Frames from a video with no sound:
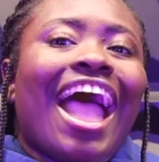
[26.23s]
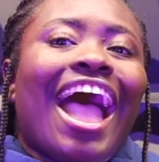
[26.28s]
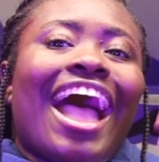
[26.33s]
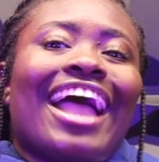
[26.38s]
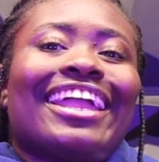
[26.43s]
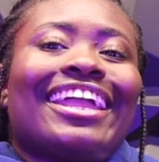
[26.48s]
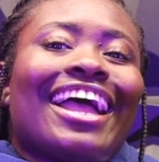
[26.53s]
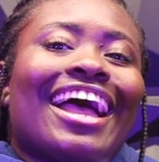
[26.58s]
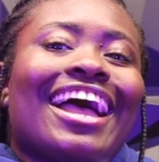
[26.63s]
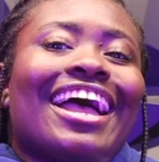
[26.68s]

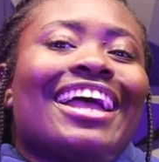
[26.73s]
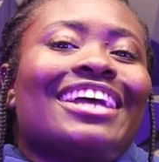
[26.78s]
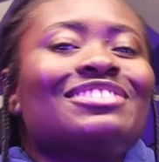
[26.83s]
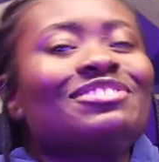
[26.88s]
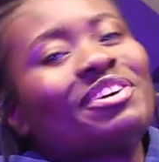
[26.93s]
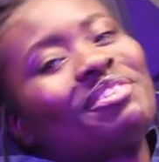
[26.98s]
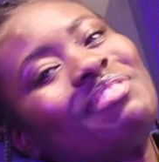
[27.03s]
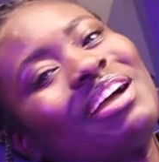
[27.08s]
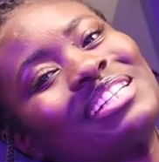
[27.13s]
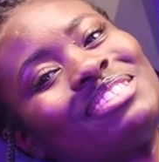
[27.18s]
Hi guys,
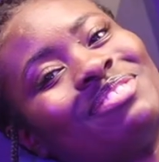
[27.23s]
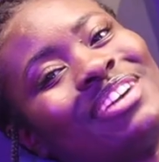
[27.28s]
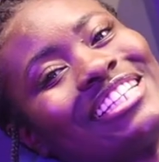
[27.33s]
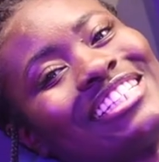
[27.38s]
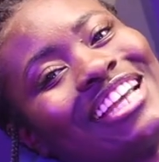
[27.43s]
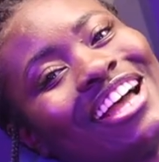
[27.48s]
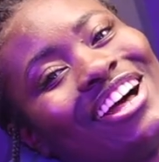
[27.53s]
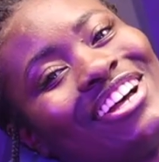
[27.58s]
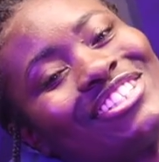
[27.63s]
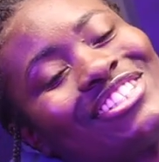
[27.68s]
welcome back to my
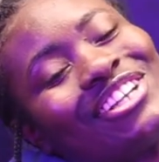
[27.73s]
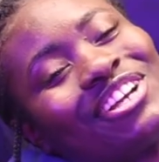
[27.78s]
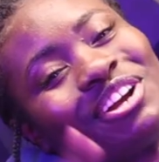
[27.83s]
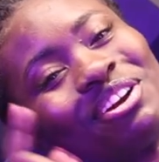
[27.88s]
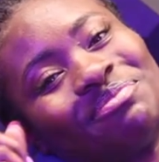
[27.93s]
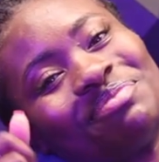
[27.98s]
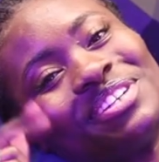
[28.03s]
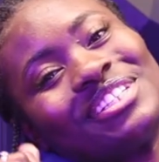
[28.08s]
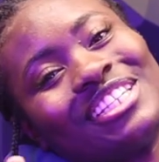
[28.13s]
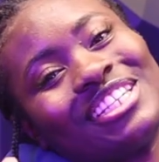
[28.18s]
channel. It's your
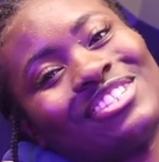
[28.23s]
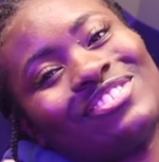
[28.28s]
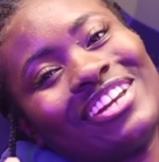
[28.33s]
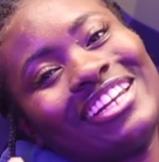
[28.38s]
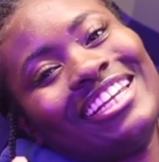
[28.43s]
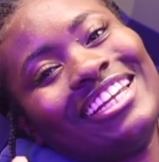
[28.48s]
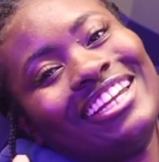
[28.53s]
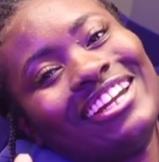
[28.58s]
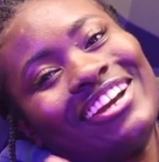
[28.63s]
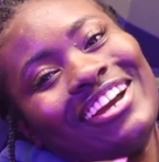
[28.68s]
girl Princess
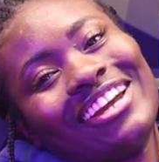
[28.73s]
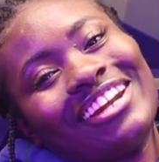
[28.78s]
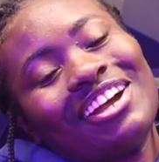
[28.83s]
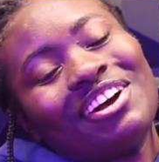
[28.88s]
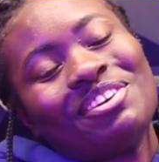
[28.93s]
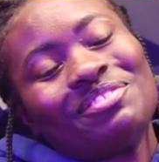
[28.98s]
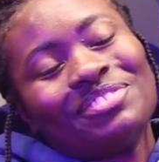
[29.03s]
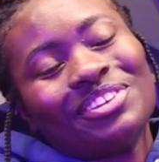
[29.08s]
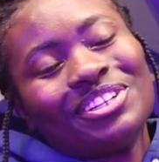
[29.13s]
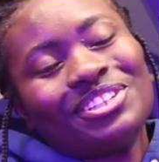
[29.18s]
Reni here and I
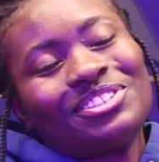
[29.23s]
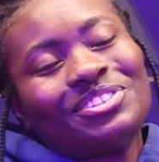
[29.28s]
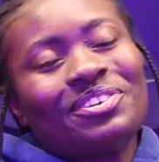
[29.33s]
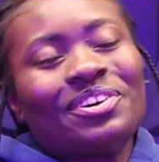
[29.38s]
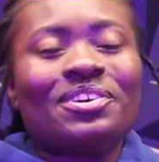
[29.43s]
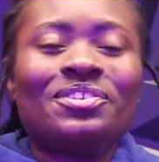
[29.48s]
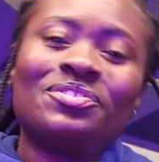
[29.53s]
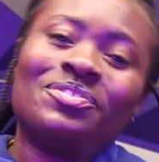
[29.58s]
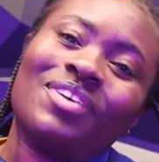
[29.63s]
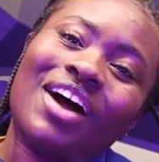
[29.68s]
hope you're
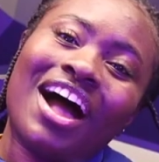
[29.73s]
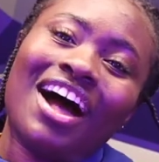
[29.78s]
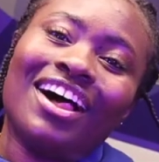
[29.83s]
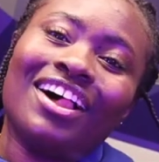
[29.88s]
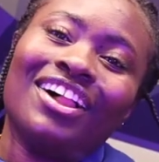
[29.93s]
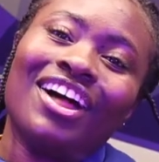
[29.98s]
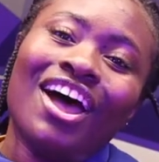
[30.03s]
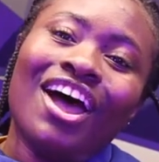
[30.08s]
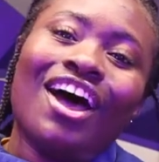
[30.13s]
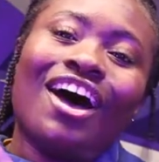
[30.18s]
doing
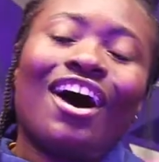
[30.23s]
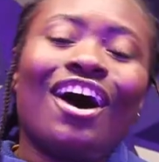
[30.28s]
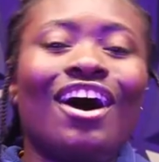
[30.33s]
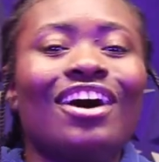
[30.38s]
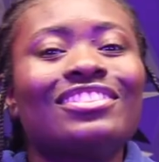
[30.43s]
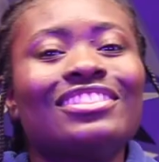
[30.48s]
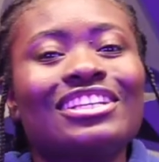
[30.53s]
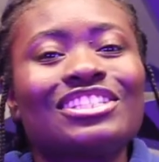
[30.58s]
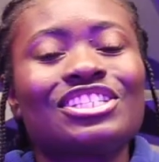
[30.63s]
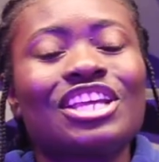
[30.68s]
well.
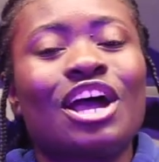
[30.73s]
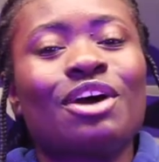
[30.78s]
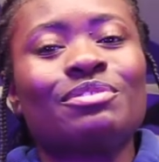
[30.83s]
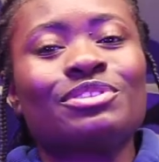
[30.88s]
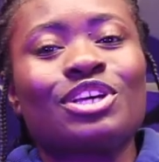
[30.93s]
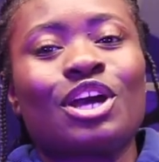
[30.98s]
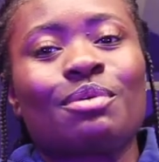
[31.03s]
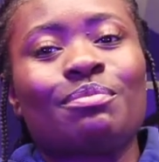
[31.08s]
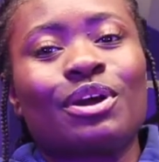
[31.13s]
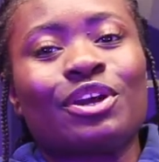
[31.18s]
On this channel,
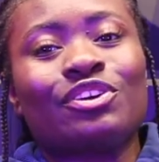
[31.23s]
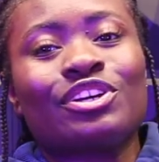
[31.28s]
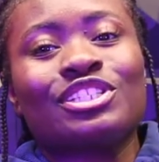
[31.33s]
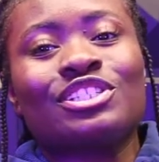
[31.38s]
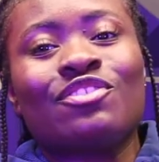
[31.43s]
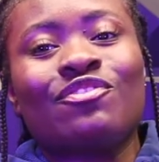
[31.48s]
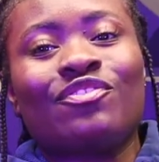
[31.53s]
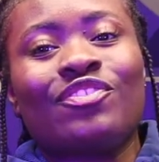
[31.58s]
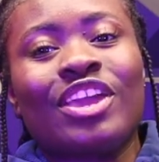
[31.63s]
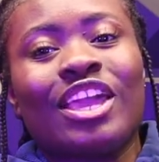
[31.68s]
we talk about
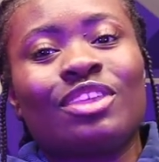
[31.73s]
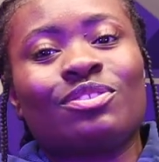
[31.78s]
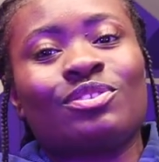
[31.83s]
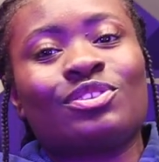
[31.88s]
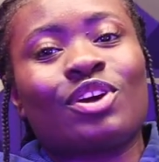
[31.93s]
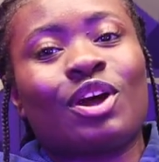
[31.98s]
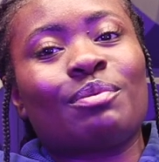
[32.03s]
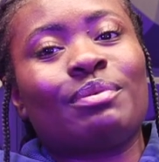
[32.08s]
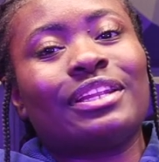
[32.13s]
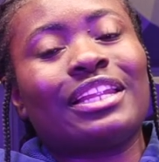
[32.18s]
Christian faith, we
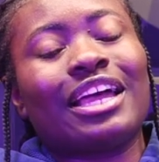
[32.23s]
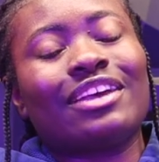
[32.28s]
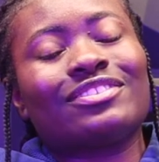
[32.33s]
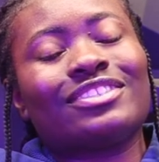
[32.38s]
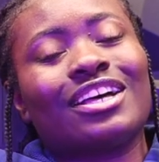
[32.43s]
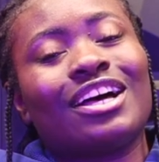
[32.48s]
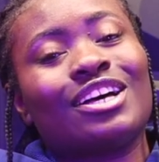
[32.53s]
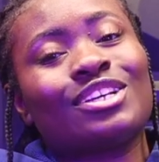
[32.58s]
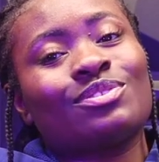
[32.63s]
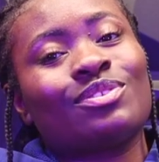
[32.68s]
talk about
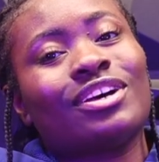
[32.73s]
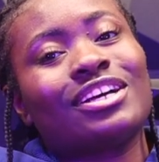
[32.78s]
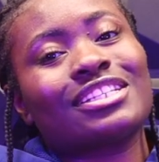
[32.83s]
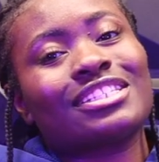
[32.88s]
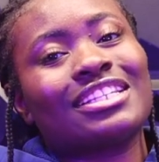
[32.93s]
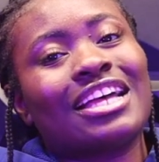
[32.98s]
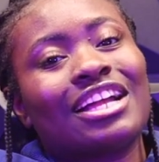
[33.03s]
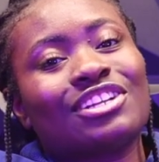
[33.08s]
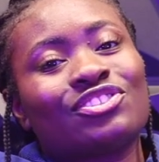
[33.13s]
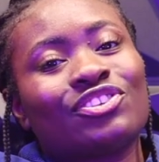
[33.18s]
lifestyle as well
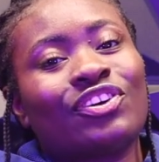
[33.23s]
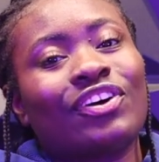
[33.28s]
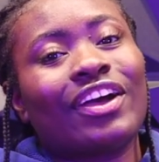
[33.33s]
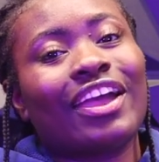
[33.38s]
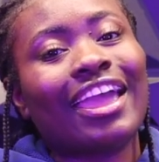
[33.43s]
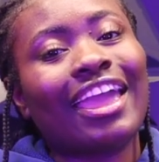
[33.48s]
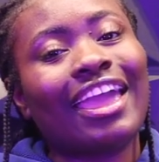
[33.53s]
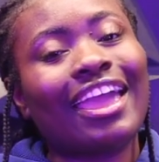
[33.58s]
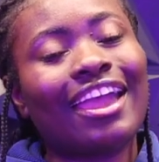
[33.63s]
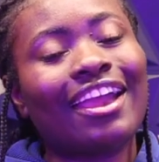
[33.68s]
as natural
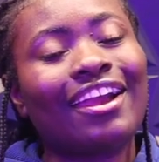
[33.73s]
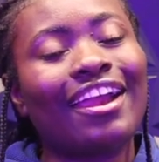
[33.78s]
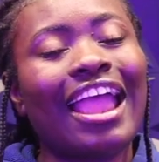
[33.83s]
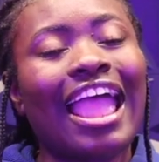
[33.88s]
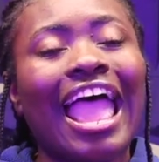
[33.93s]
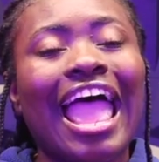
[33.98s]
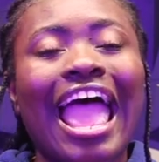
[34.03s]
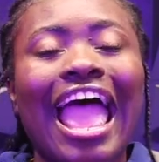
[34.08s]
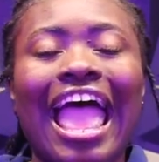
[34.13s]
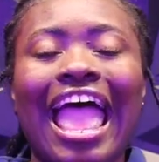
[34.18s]
hair.
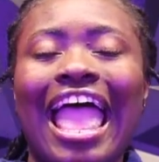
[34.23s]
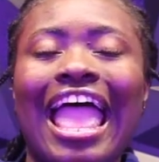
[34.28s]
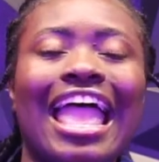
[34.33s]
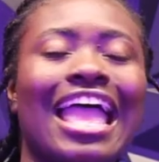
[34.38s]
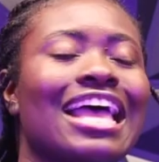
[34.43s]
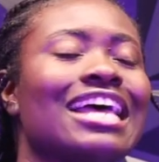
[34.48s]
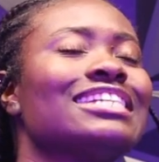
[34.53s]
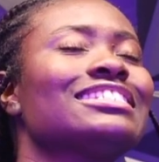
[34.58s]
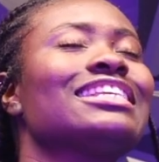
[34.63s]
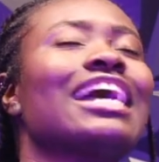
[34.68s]

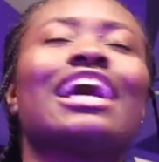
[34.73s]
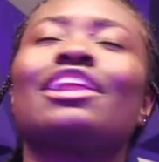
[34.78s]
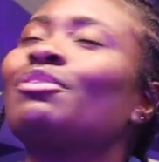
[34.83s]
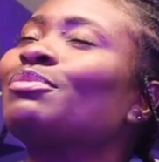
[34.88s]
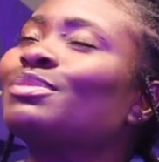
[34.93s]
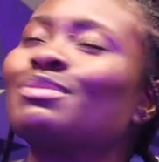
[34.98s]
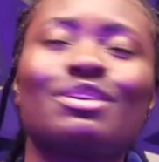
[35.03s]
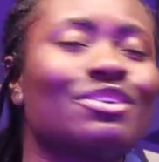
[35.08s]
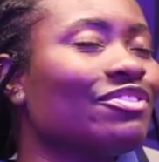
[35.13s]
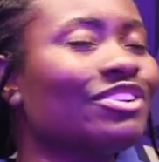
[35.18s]
And I'm
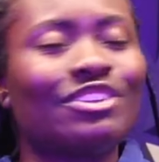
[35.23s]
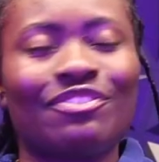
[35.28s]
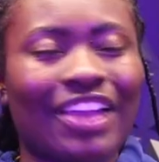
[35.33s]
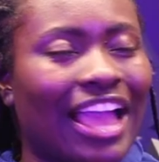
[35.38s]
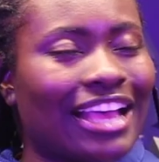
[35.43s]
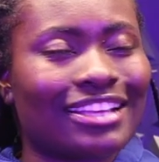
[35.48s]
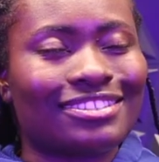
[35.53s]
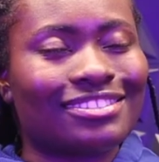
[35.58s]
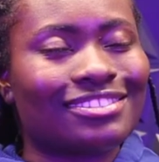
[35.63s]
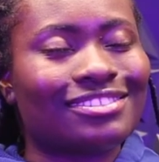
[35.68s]
also moving really
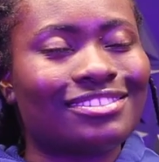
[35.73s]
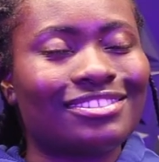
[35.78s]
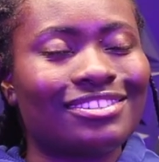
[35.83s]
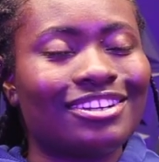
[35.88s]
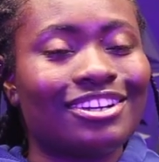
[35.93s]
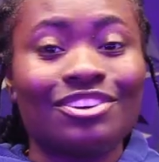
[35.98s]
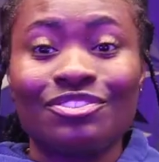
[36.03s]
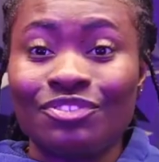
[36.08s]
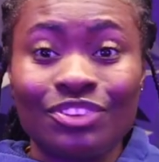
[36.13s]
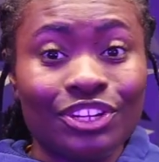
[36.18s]
fast,
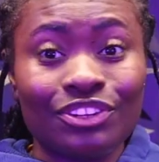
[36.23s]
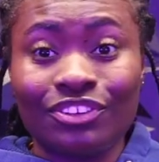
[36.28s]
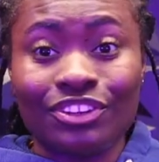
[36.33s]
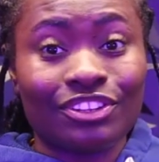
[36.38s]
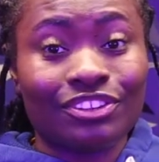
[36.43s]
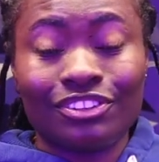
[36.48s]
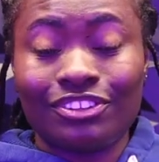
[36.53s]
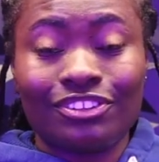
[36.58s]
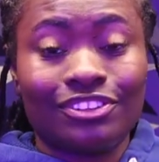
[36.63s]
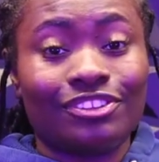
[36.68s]

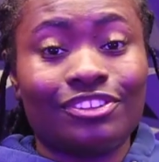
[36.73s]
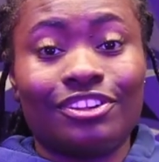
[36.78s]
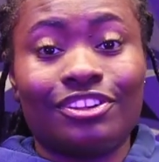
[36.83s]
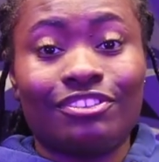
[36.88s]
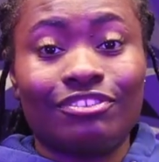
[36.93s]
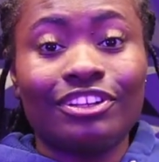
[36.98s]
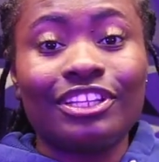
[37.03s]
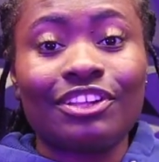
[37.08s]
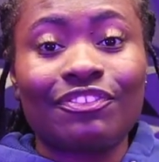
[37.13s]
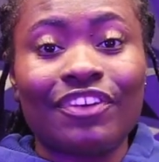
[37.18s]

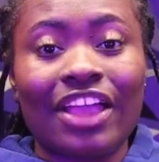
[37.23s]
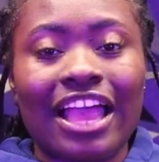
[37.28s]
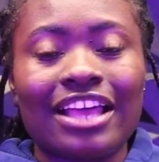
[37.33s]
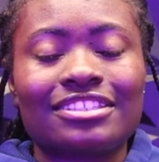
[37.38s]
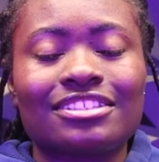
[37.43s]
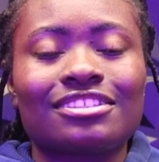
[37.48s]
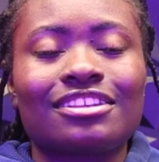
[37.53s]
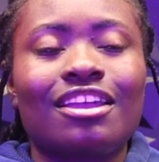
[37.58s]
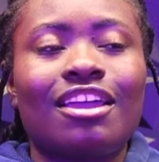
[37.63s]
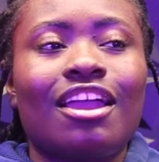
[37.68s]
uh, really,
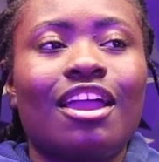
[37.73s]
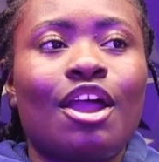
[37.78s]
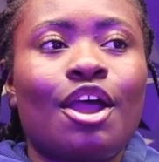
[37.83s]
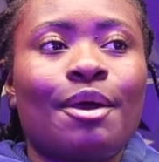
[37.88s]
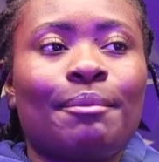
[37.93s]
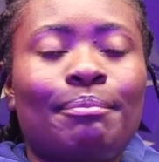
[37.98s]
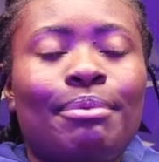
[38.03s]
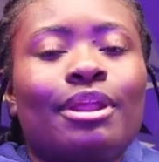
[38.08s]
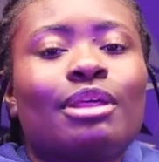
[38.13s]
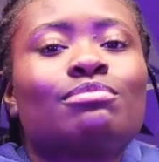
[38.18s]
fast,
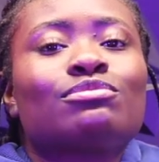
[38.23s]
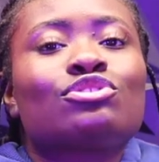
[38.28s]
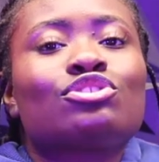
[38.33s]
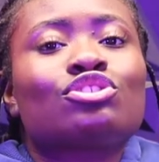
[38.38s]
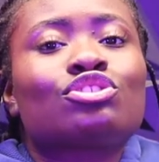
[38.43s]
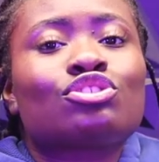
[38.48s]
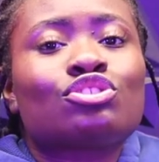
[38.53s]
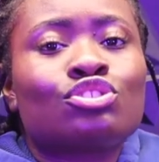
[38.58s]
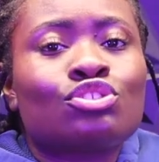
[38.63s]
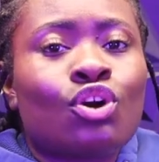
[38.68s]
but I'm
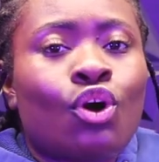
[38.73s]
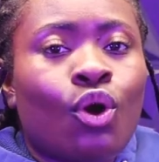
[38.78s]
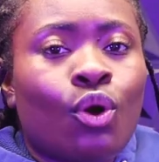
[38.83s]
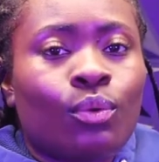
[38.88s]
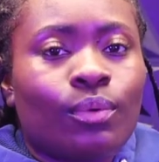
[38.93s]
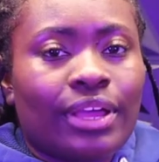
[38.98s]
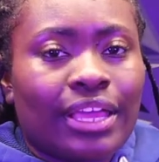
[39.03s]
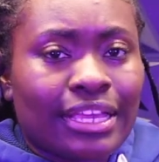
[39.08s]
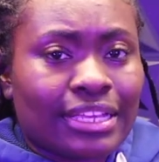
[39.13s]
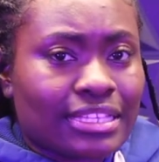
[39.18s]

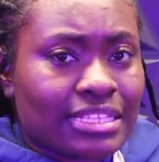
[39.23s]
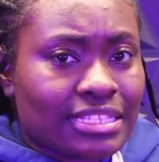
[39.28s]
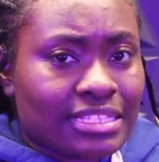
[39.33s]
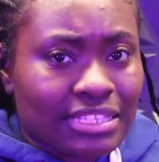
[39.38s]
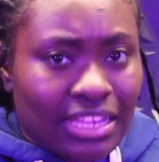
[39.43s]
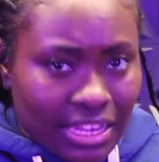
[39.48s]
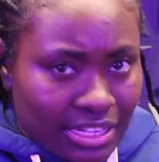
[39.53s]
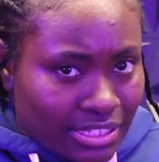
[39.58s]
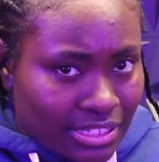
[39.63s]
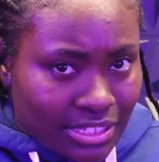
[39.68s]
so
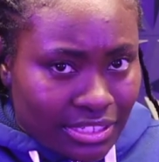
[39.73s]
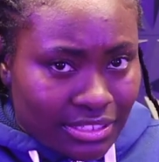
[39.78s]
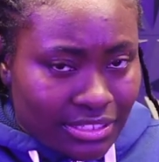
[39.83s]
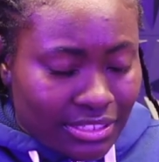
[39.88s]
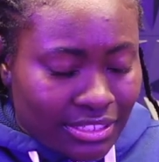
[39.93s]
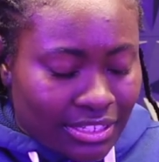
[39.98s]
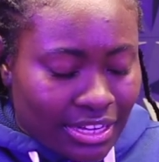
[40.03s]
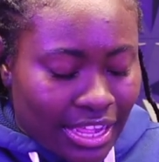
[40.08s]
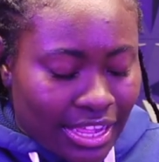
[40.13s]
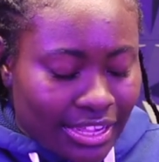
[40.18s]
excited.
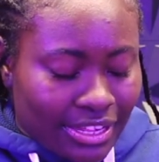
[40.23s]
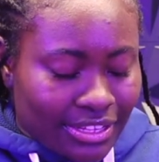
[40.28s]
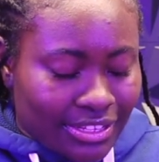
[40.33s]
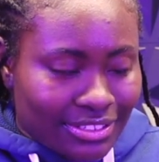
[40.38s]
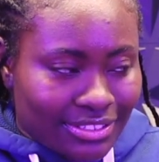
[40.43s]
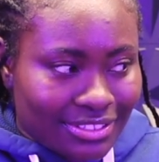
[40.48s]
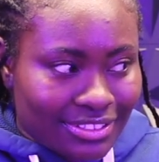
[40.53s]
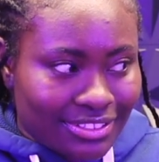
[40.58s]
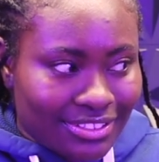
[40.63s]
Like,